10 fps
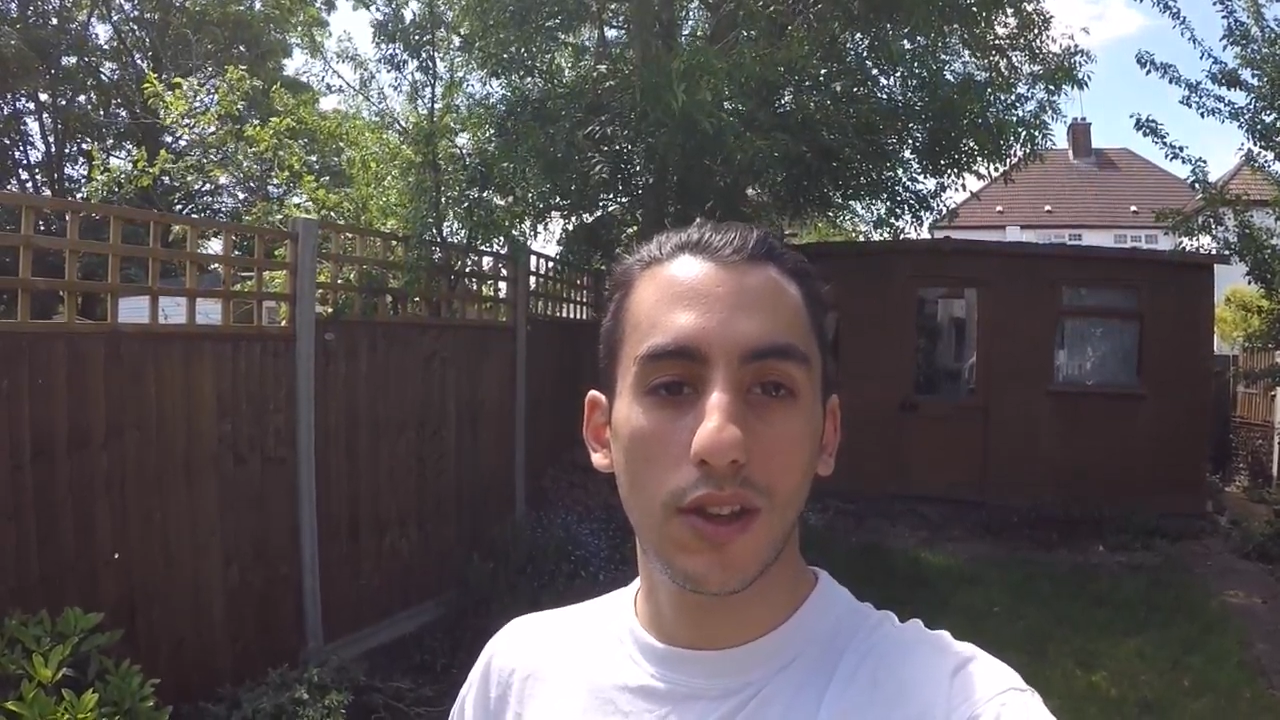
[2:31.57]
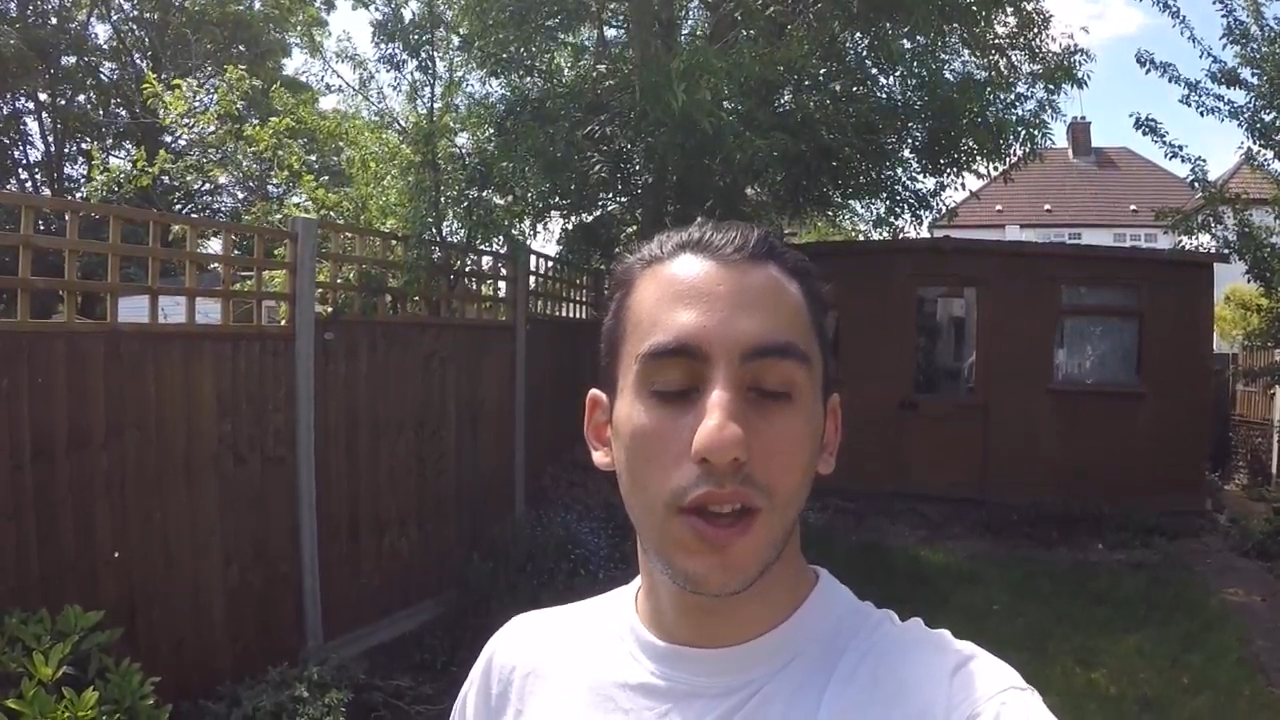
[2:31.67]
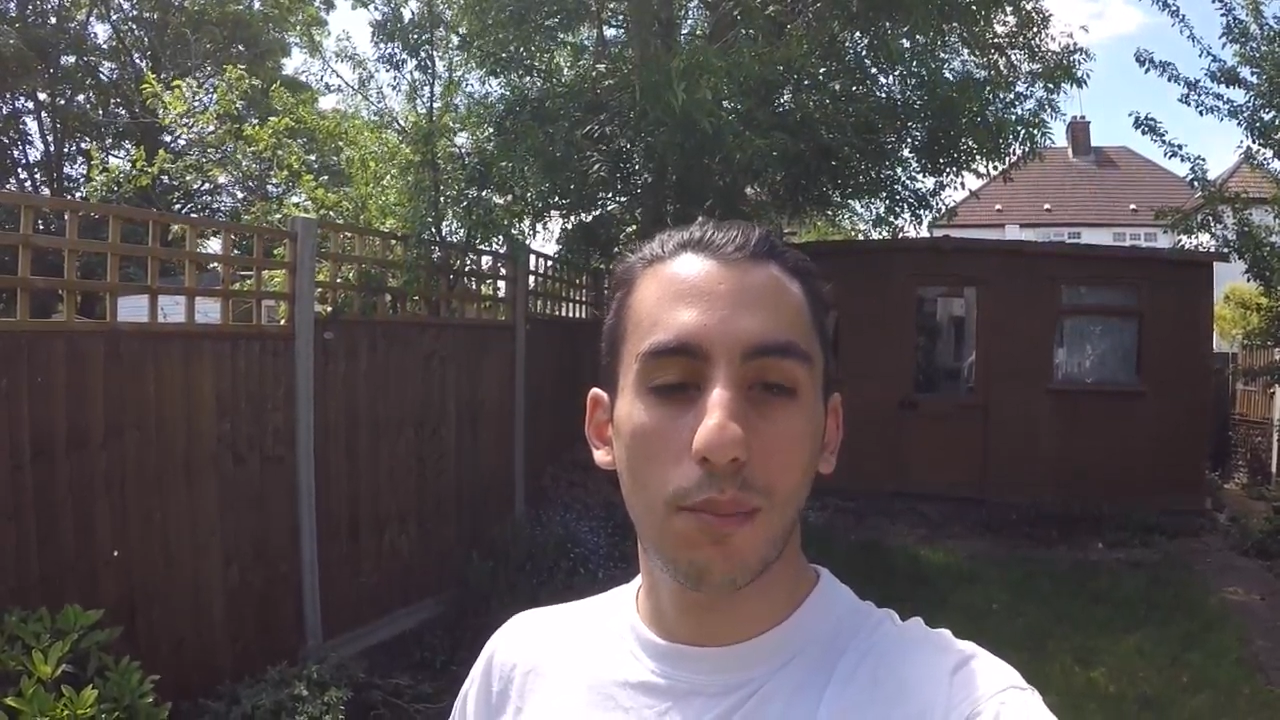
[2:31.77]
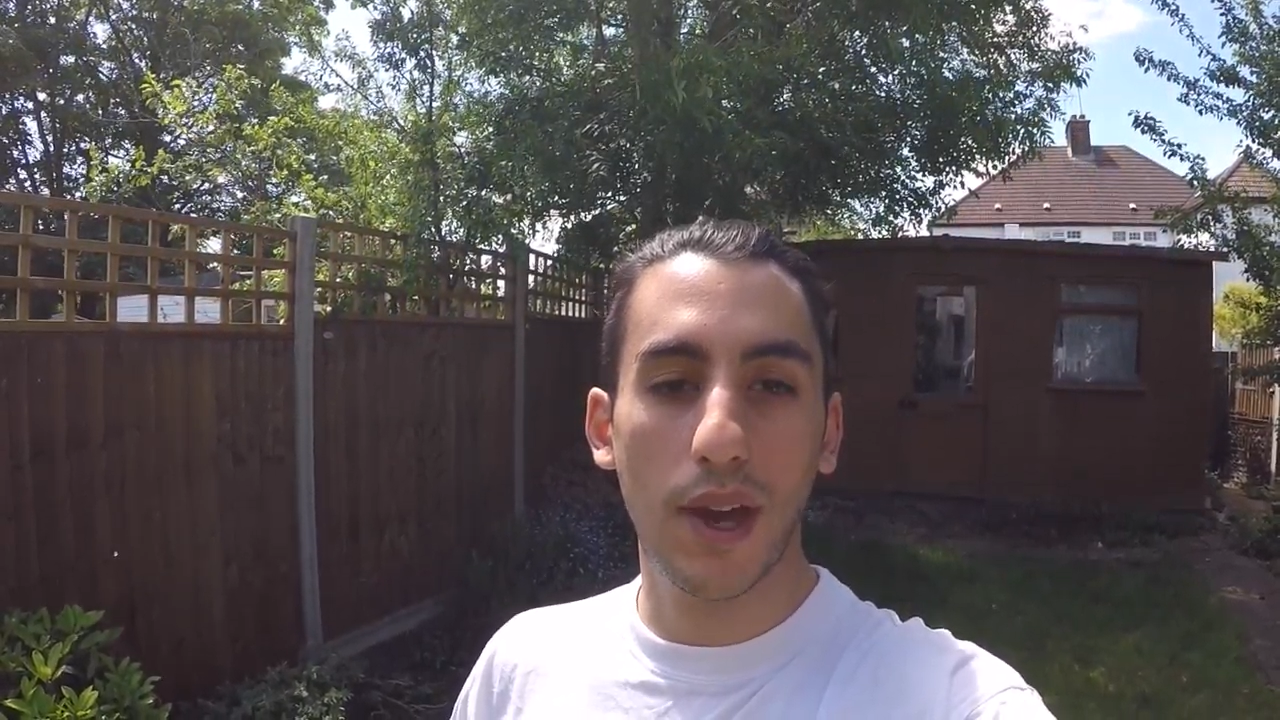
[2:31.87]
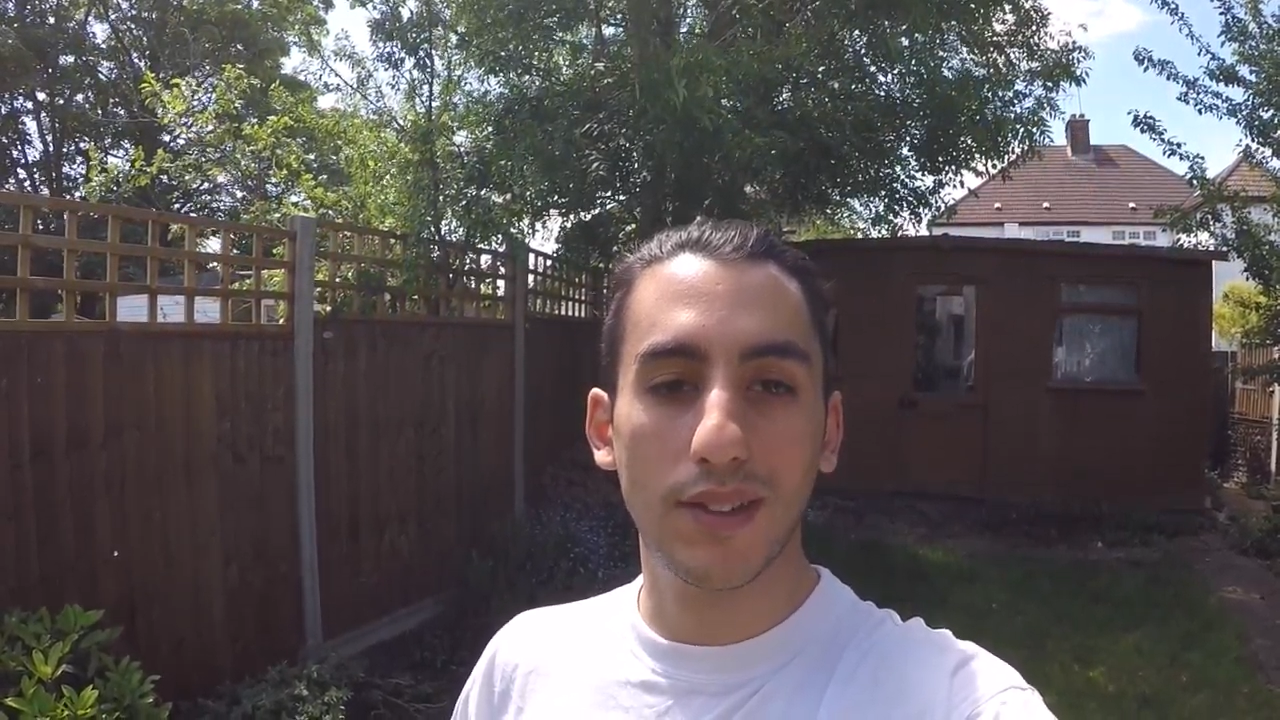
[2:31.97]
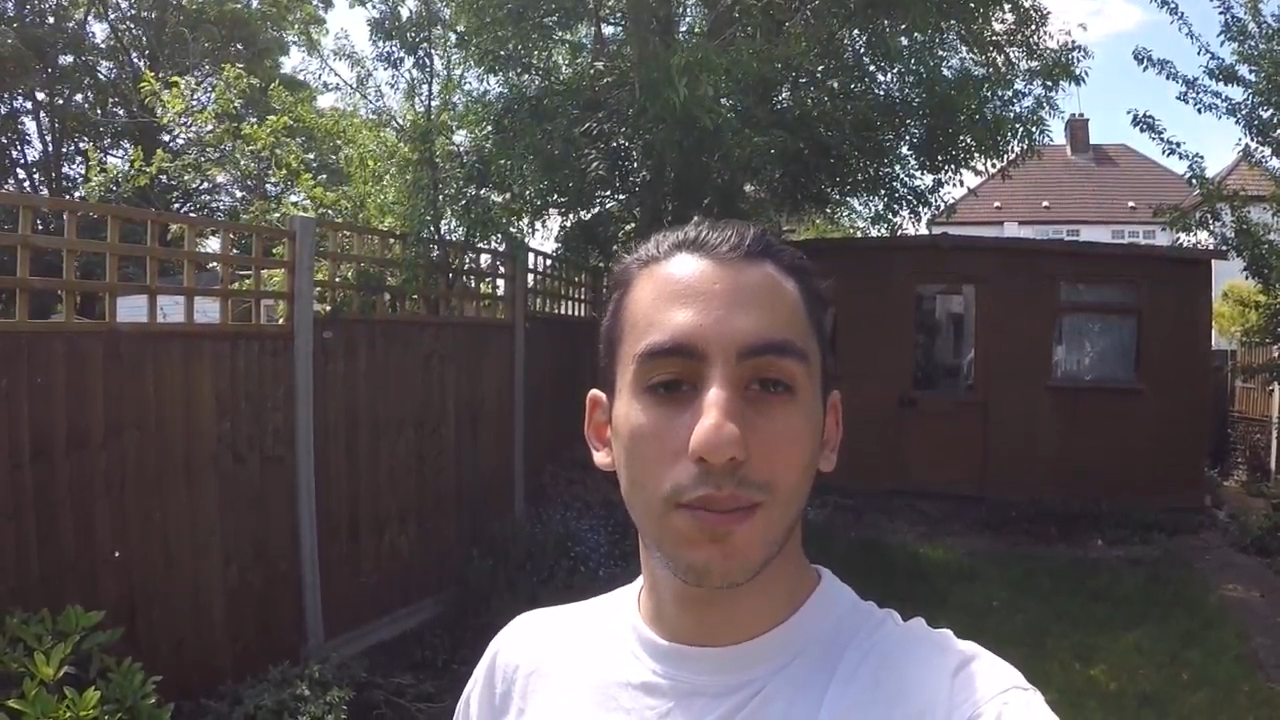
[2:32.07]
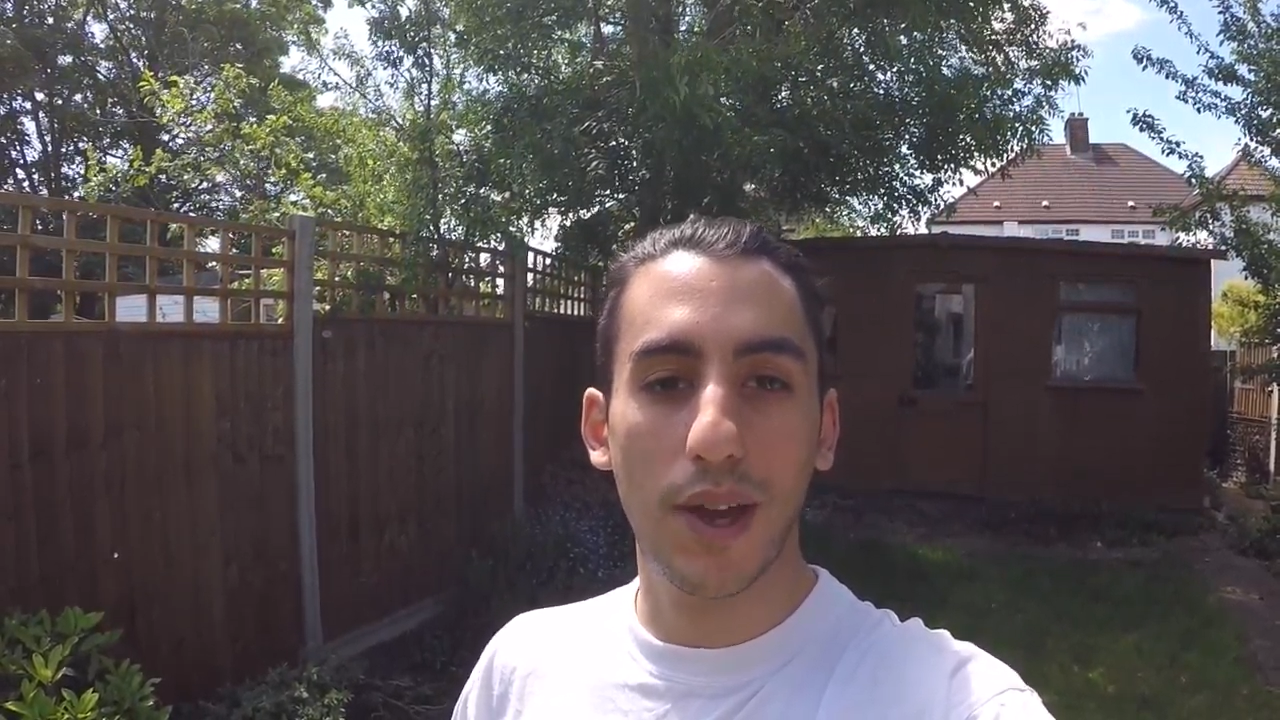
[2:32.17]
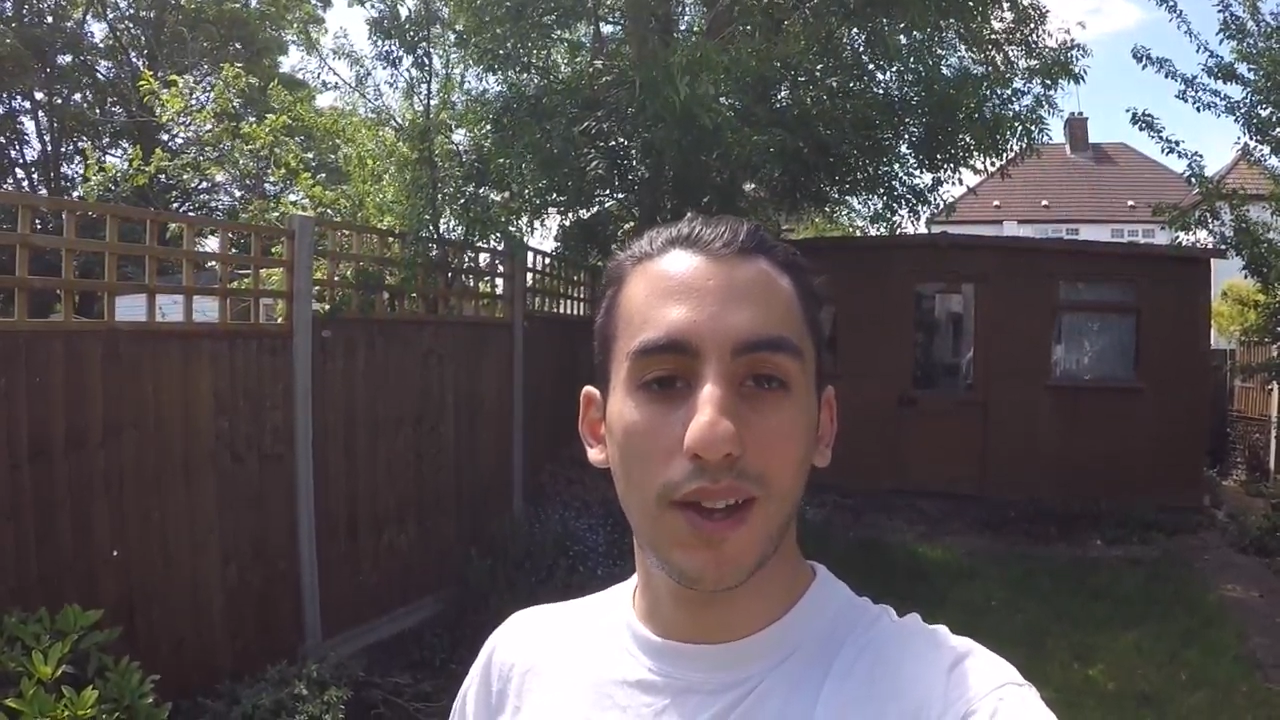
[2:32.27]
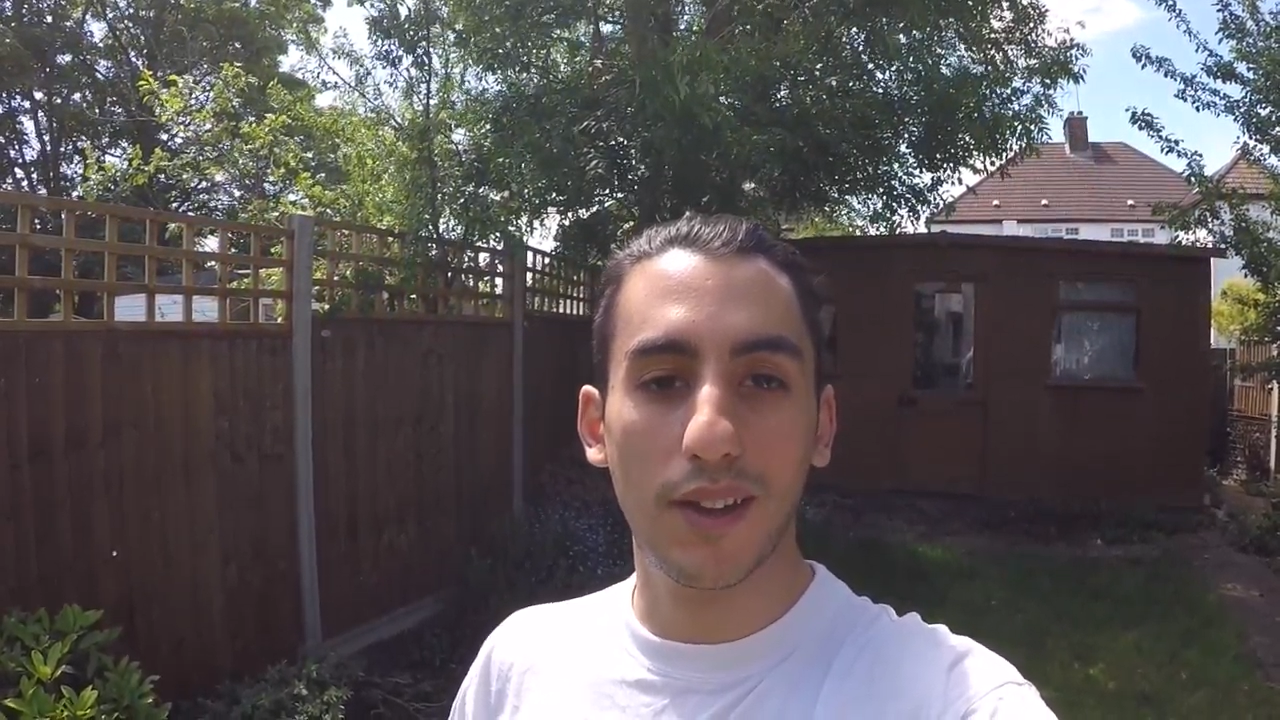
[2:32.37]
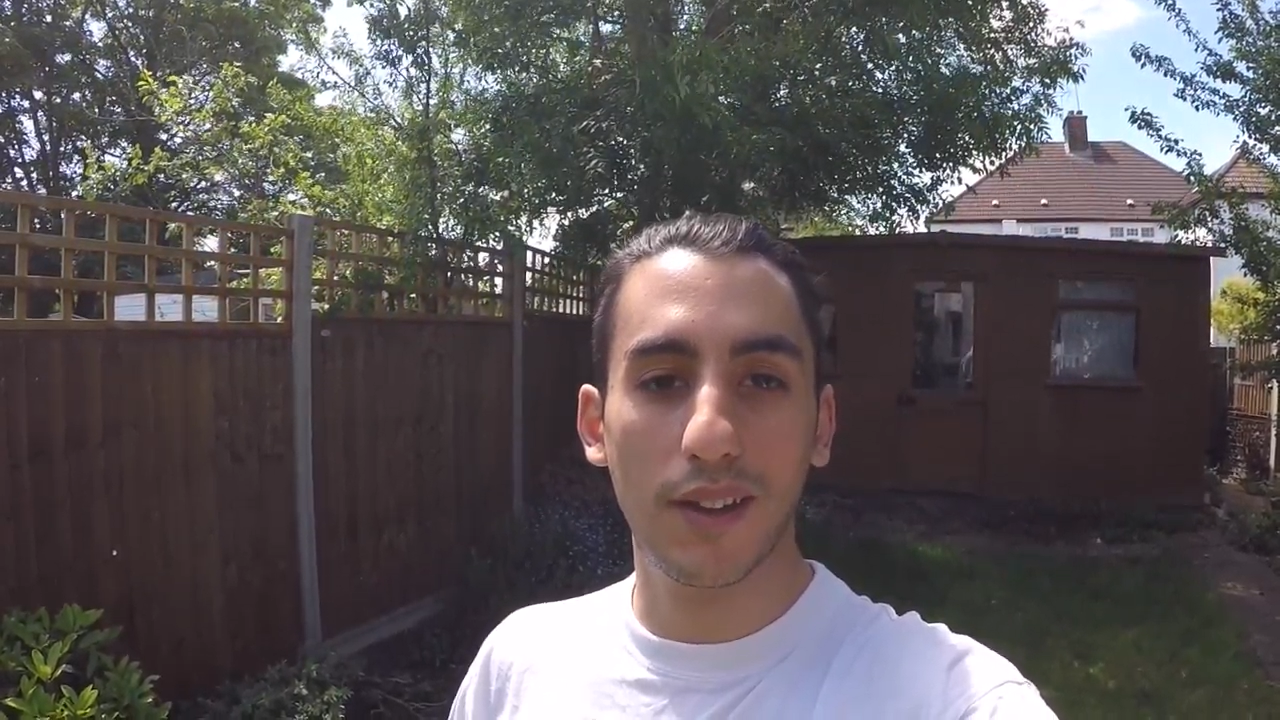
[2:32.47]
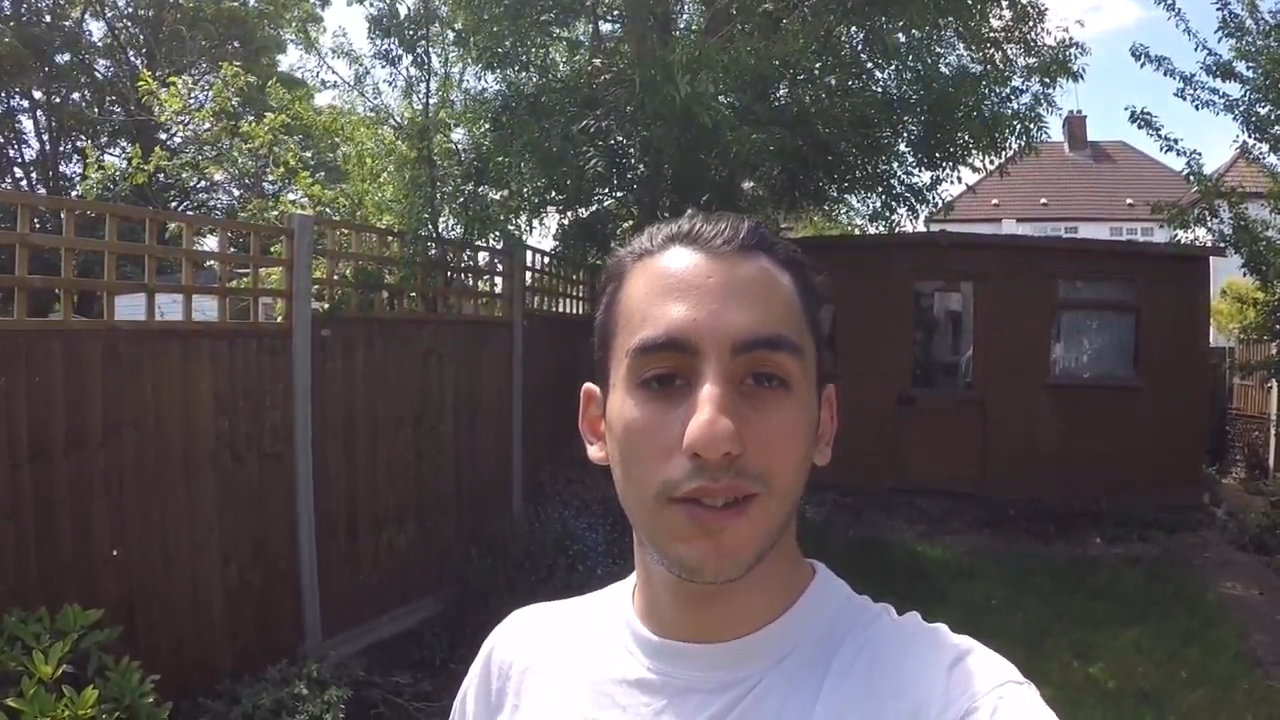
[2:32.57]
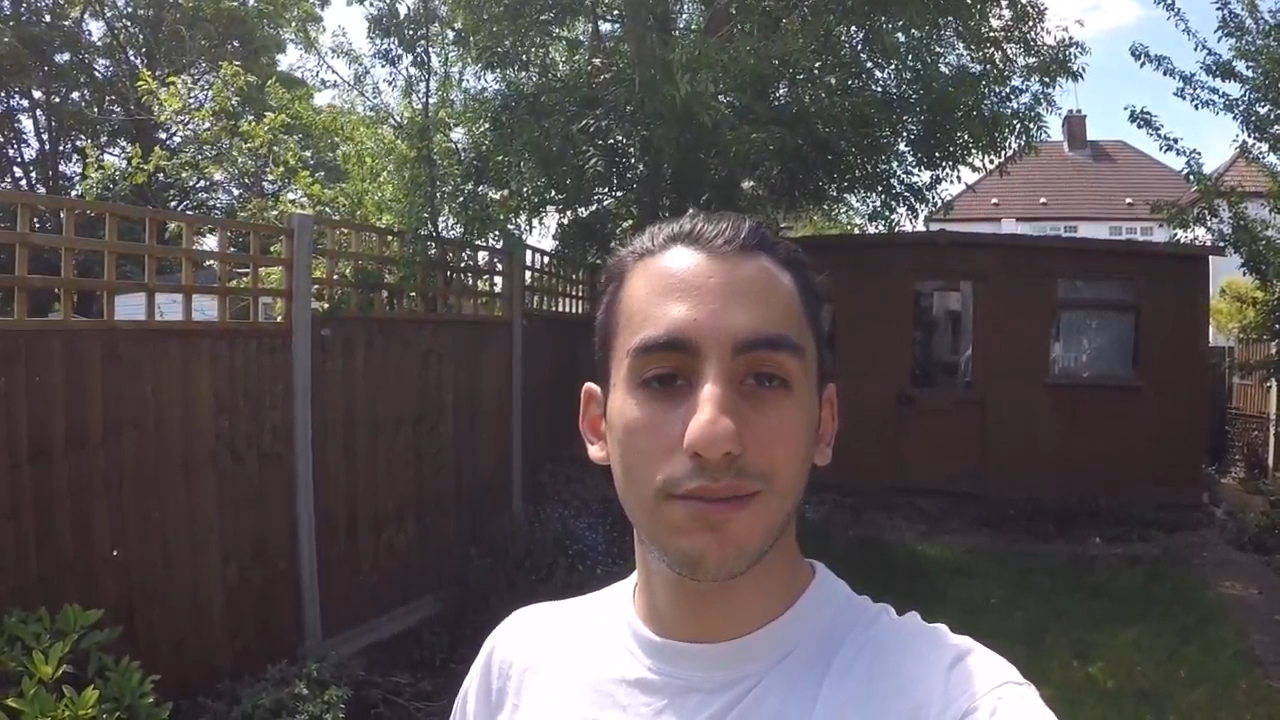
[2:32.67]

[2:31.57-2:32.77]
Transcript: get back to packing.